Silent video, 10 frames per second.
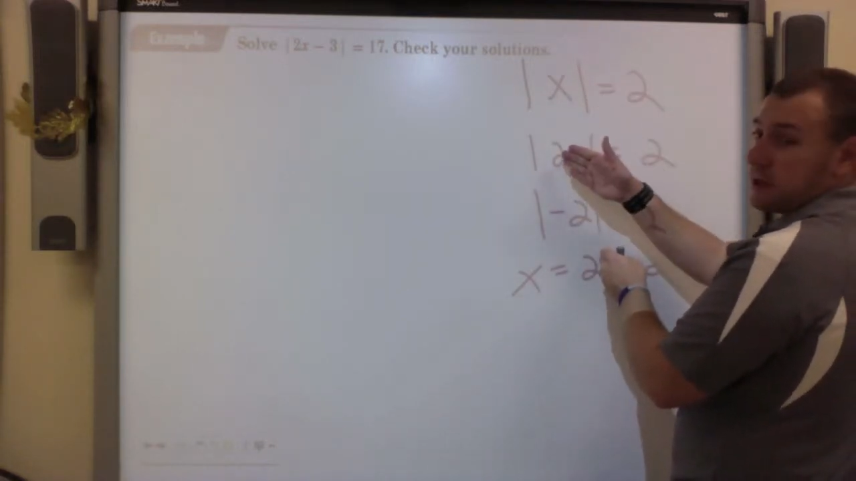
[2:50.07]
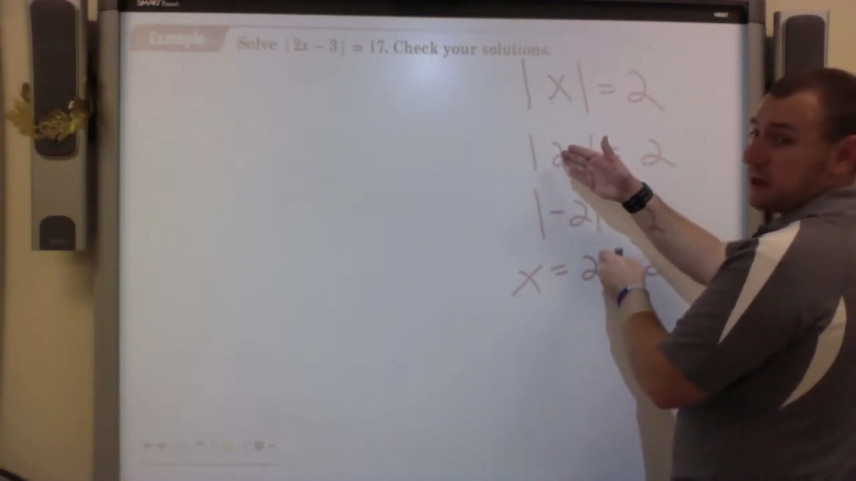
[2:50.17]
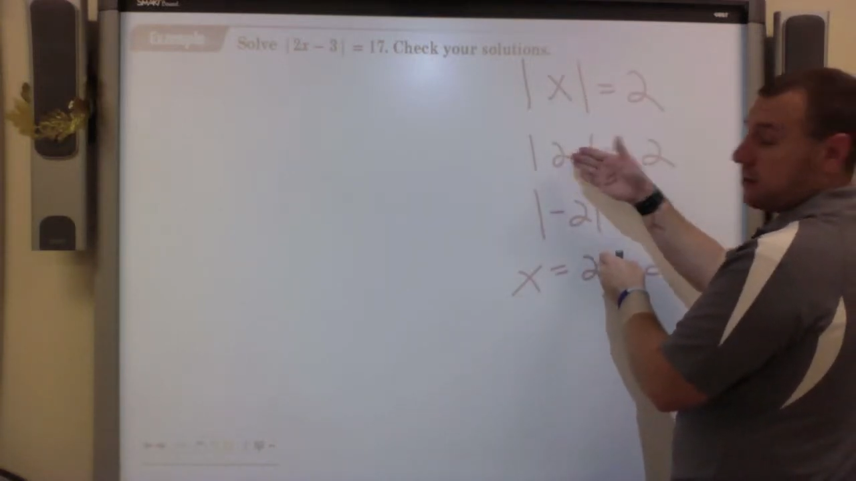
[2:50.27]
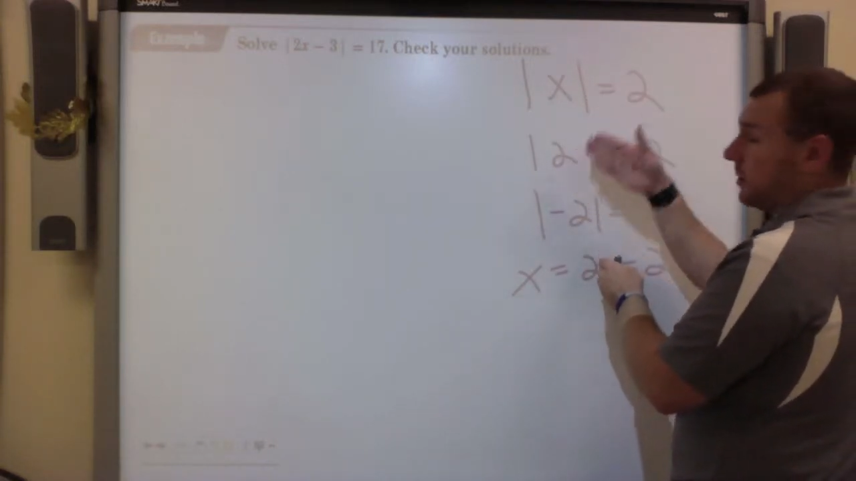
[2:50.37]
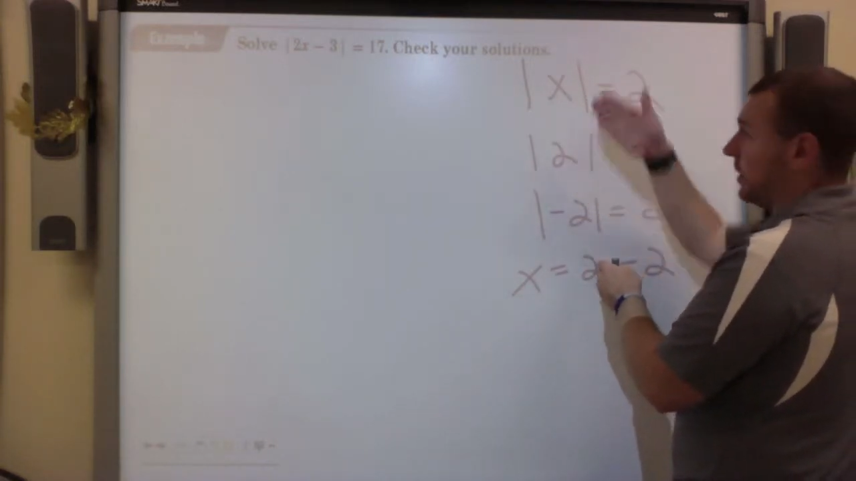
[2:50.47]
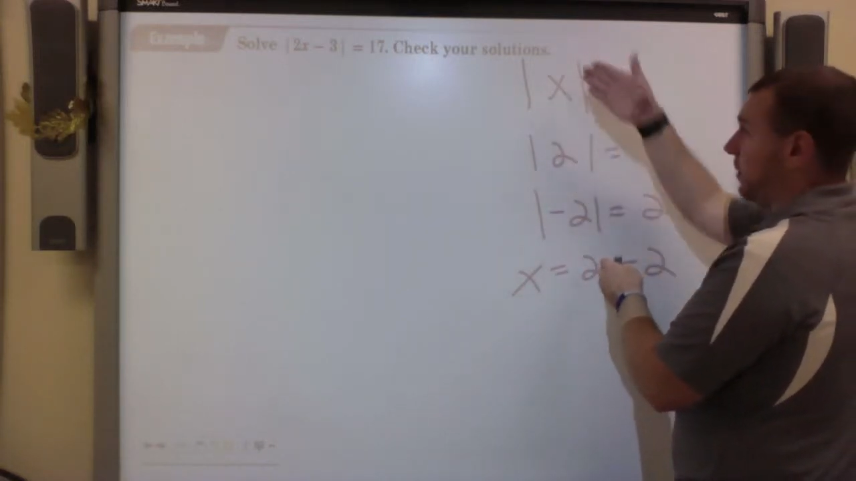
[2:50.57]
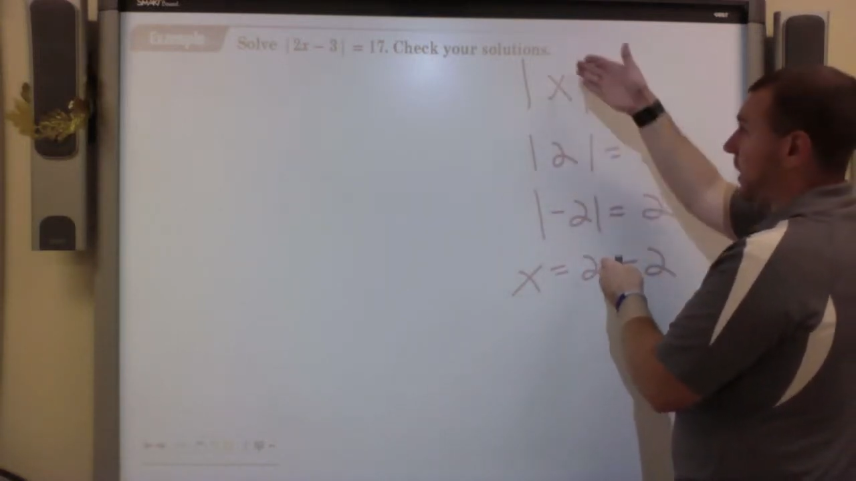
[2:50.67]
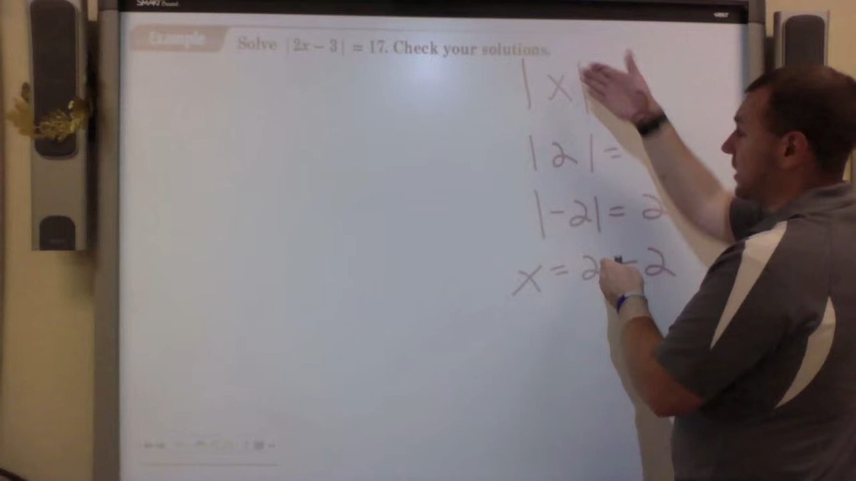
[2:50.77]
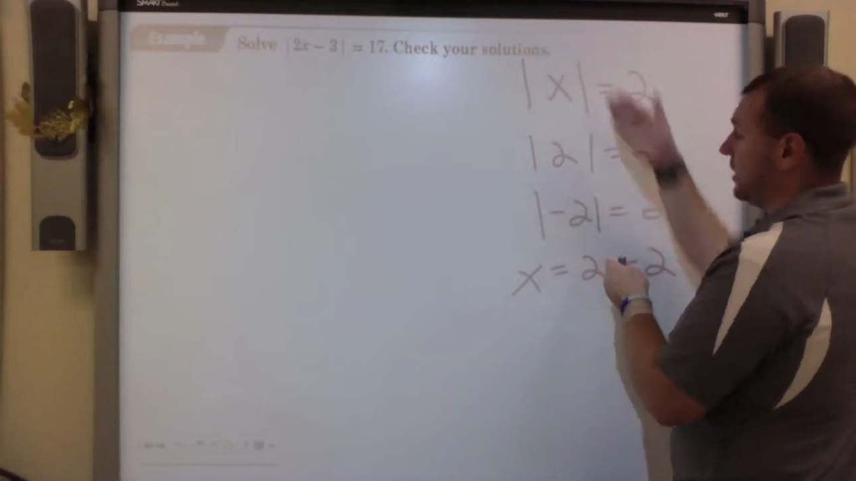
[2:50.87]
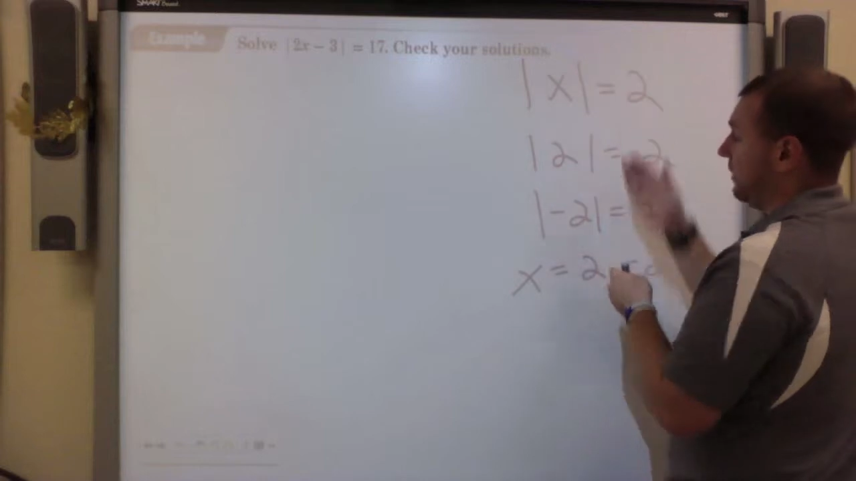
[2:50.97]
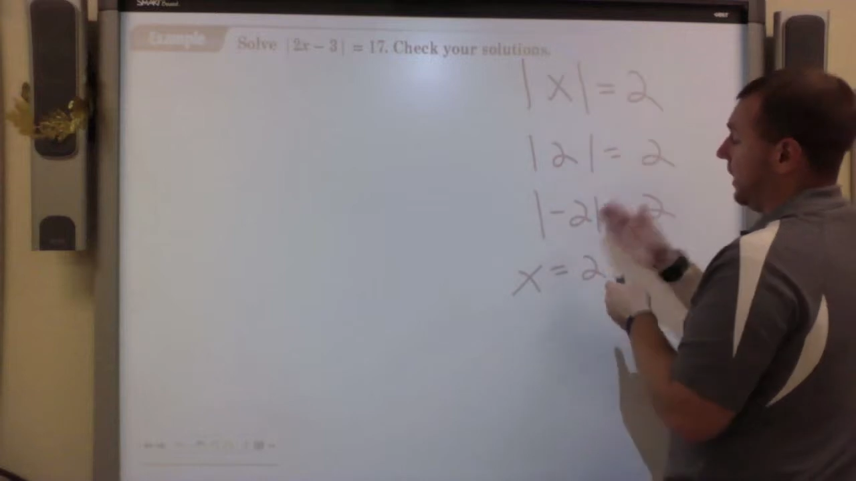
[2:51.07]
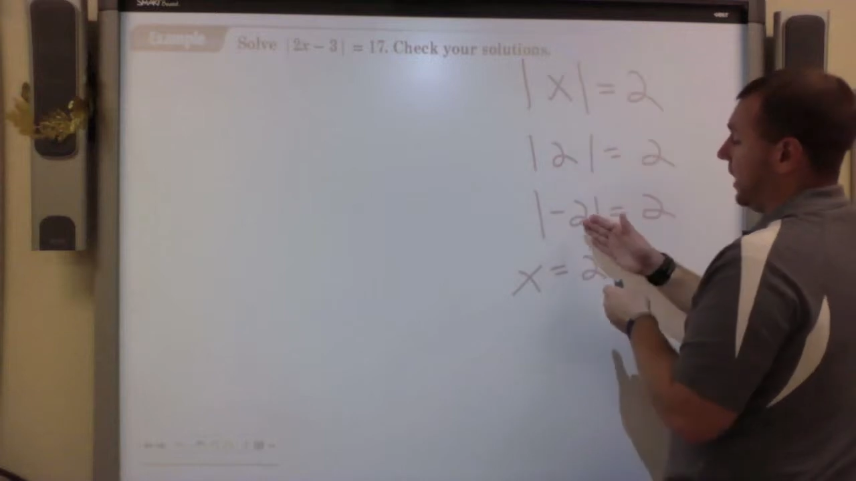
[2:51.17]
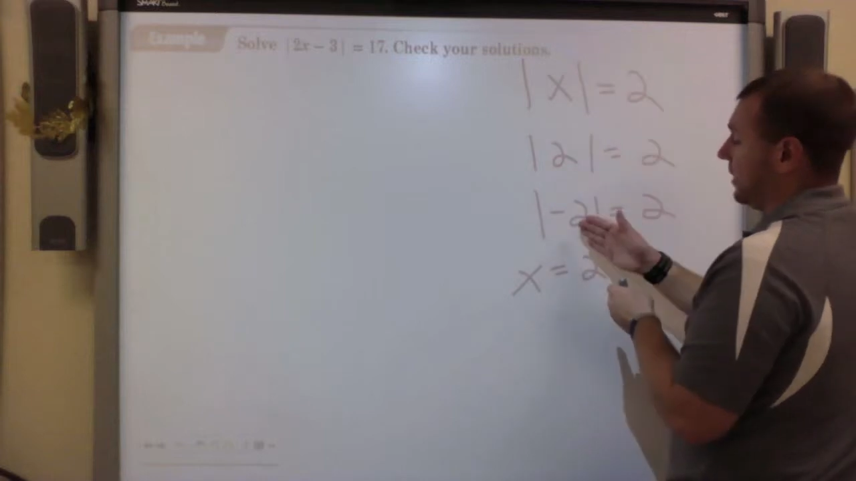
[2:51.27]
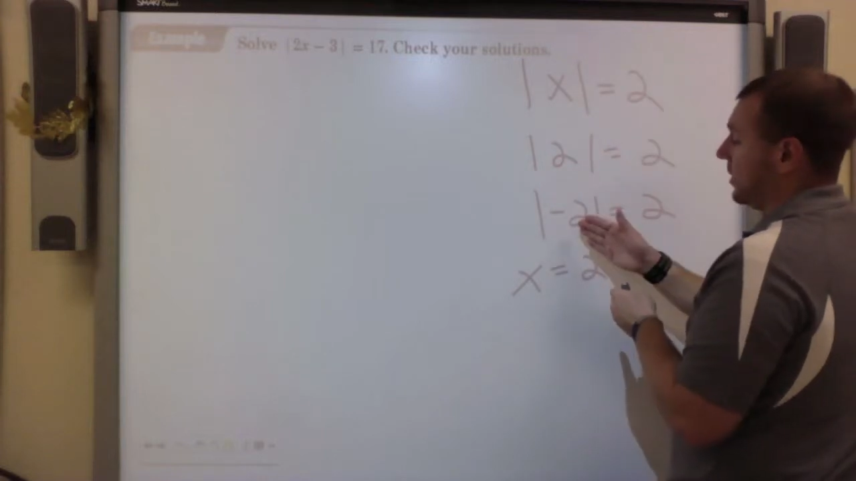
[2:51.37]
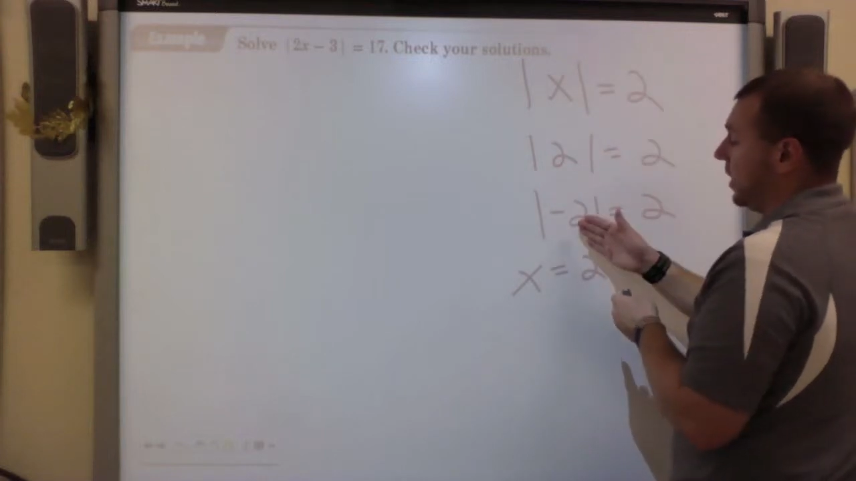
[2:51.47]
out to be the positive
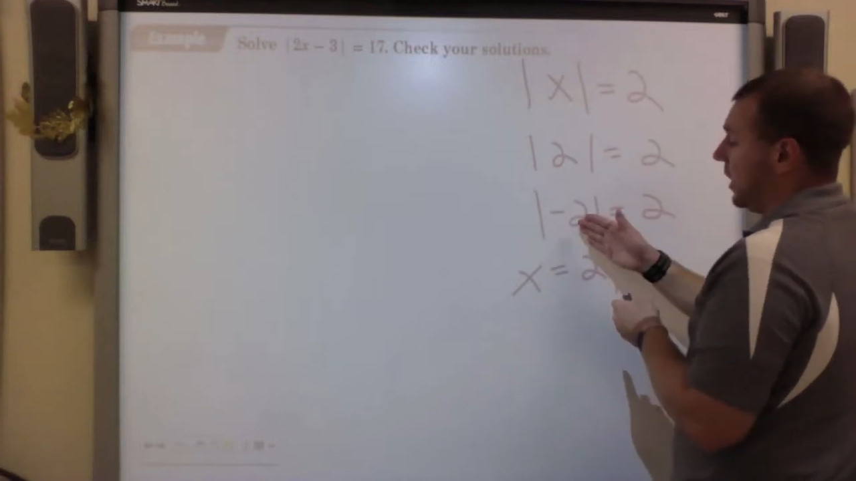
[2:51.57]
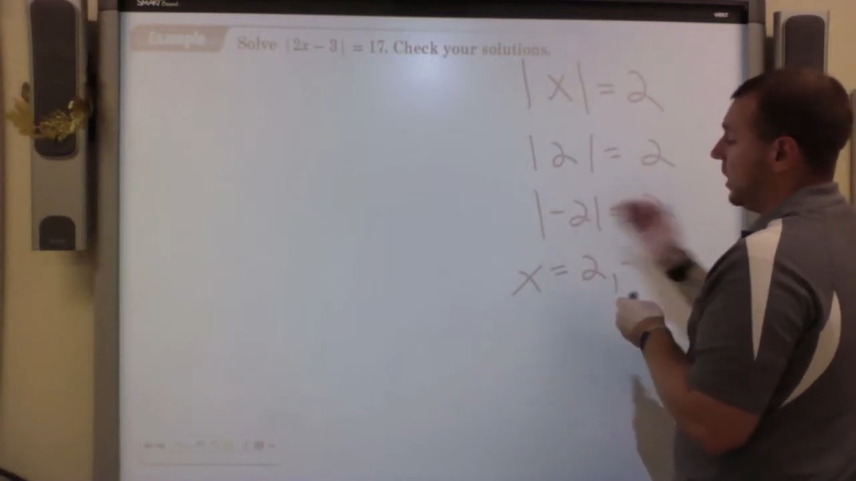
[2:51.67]
case